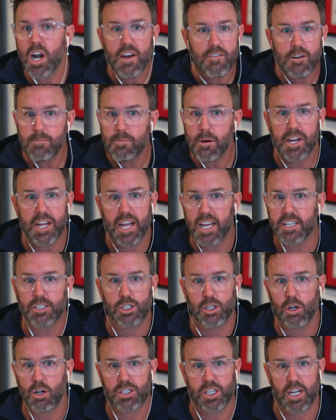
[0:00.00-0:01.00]
everybody has
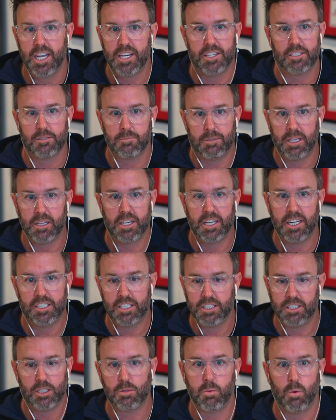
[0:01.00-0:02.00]
Josh Hader's ability
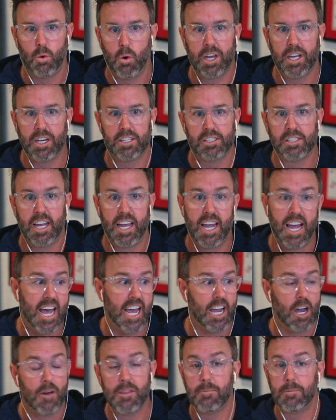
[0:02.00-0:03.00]
to just walk in and say,
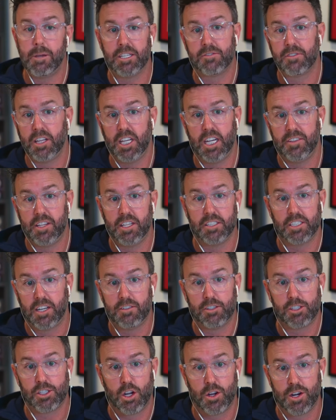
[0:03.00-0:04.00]
hey, I'm the best reliever that's
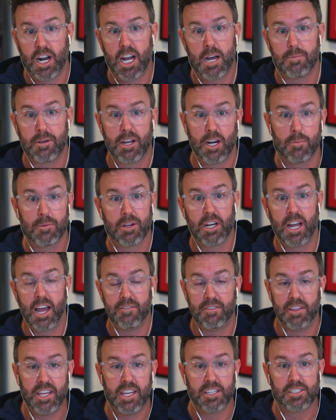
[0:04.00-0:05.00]
ever shown up and I'm going to
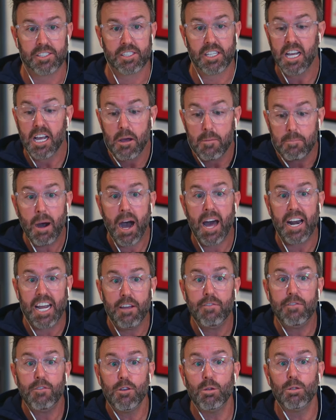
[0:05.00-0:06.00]
have this. But
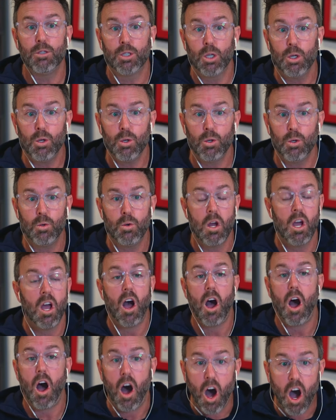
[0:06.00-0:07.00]
if you do,
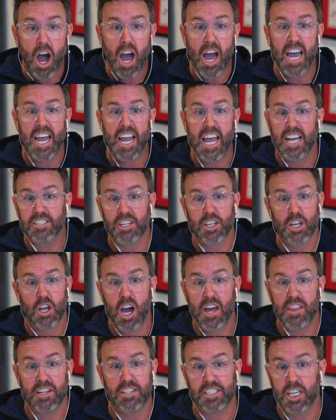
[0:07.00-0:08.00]
I, as a
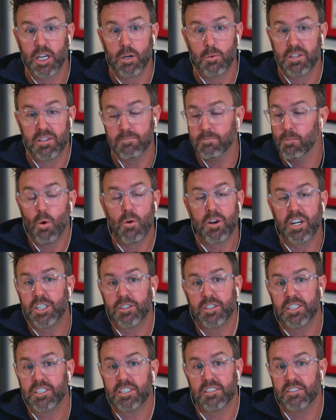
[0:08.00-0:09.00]
guy that dealt with more
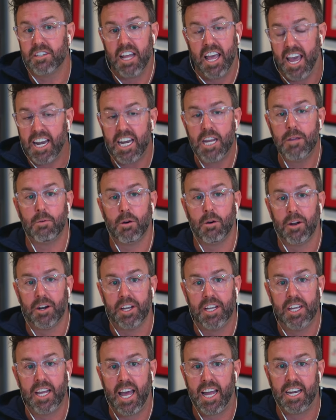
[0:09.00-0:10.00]
injuries than
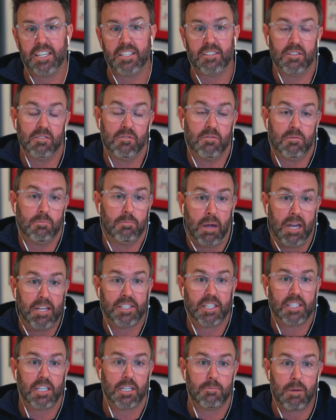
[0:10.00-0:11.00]
anybody and
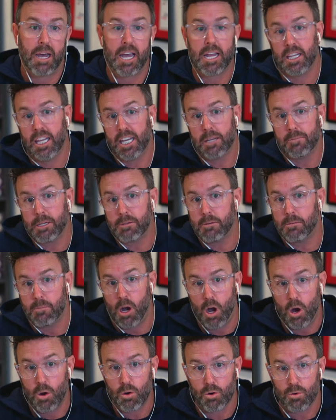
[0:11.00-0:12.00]
basically made league minimum my
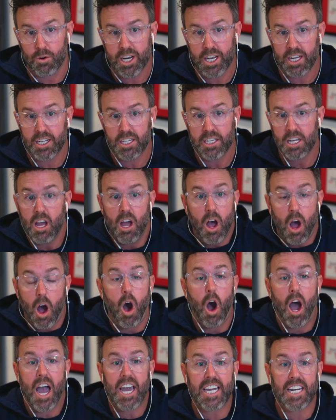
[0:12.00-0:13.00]
whole career,
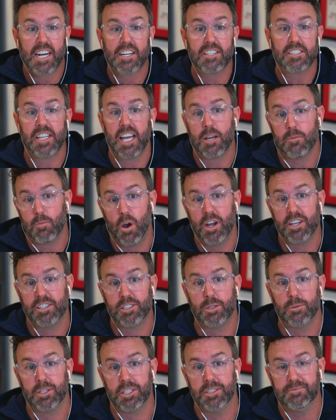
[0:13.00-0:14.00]
I can understand why he's
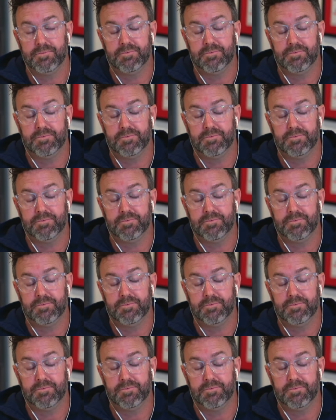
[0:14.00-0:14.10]
doing it.